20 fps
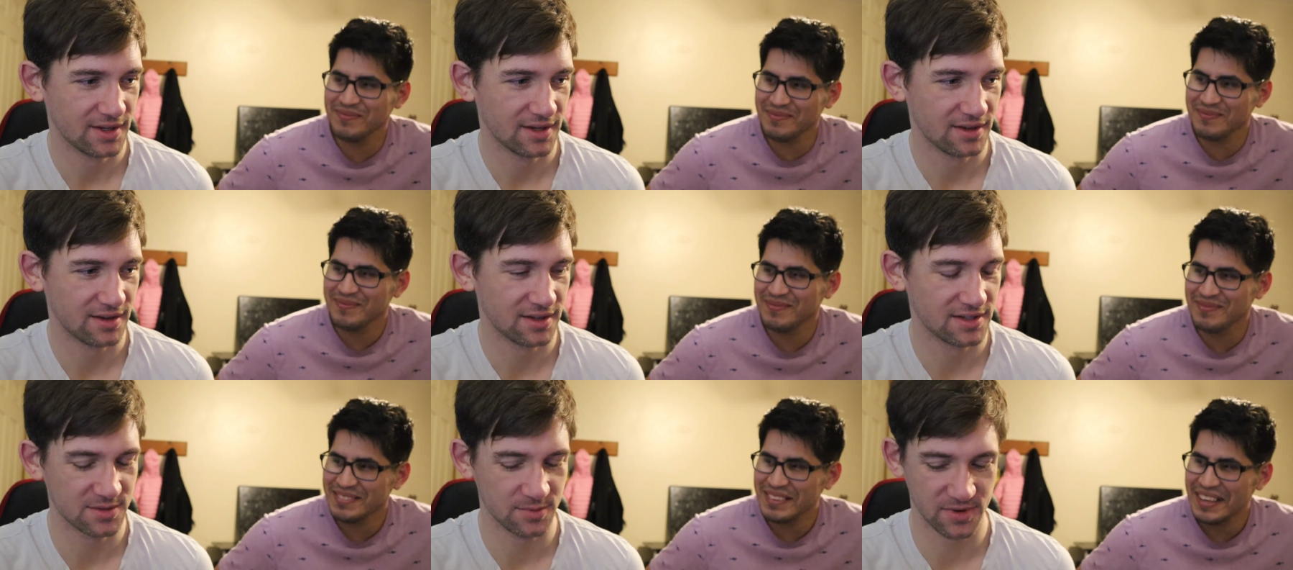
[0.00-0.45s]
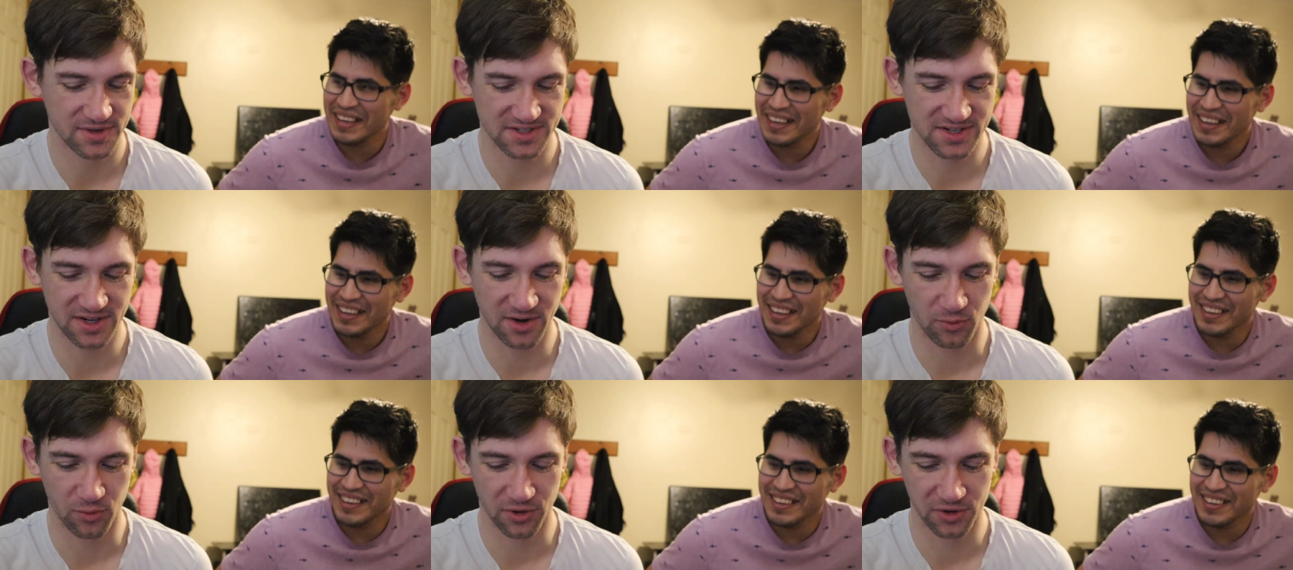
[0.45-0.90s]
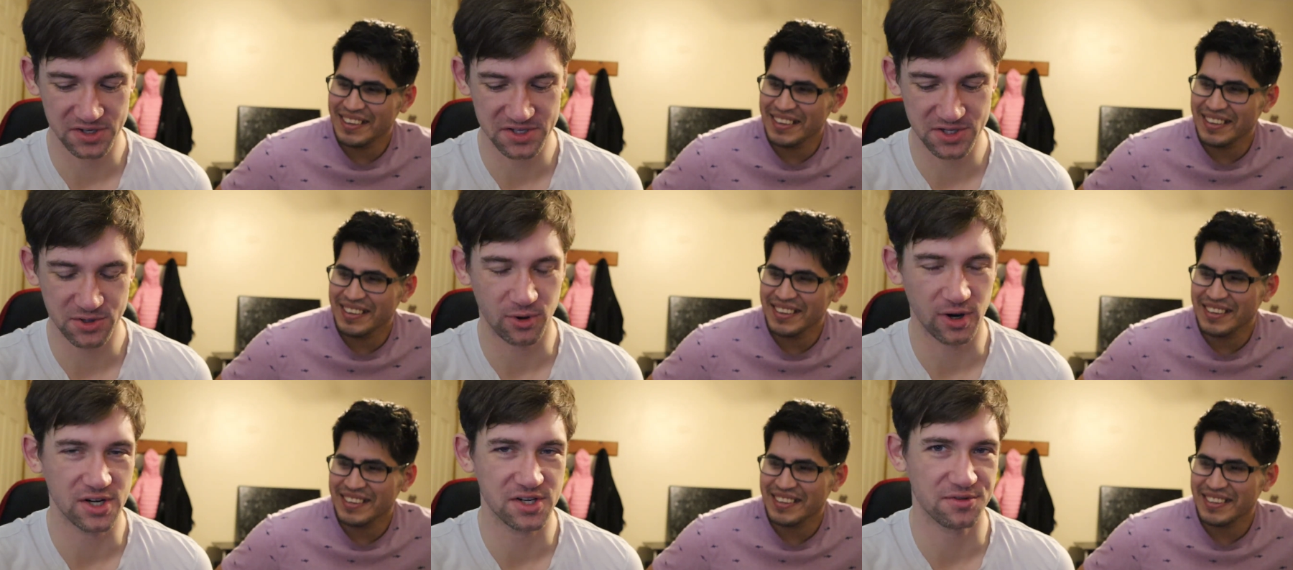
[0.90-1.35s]
Speaker 1: It smells like a really
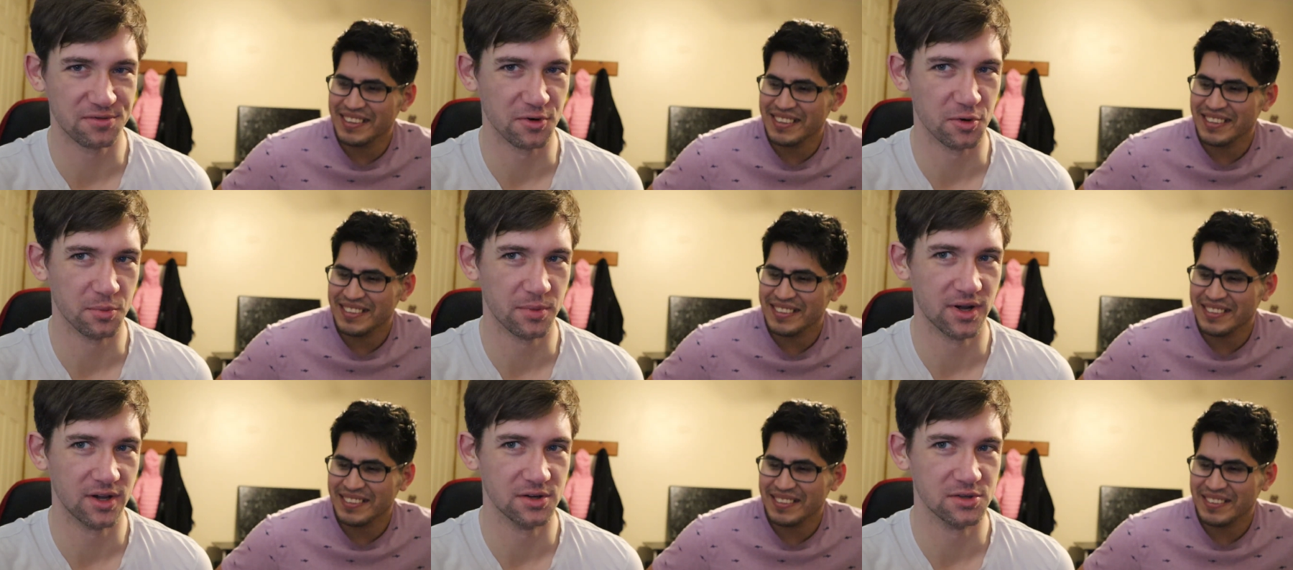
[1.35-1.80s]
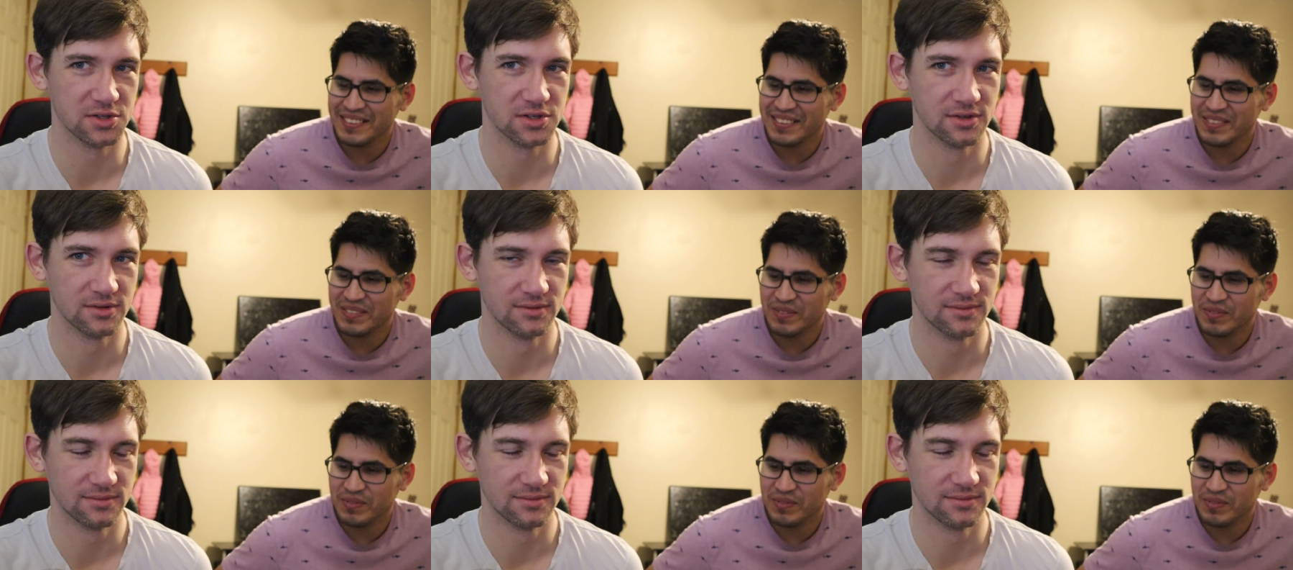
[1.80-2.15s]
strange fruit punch.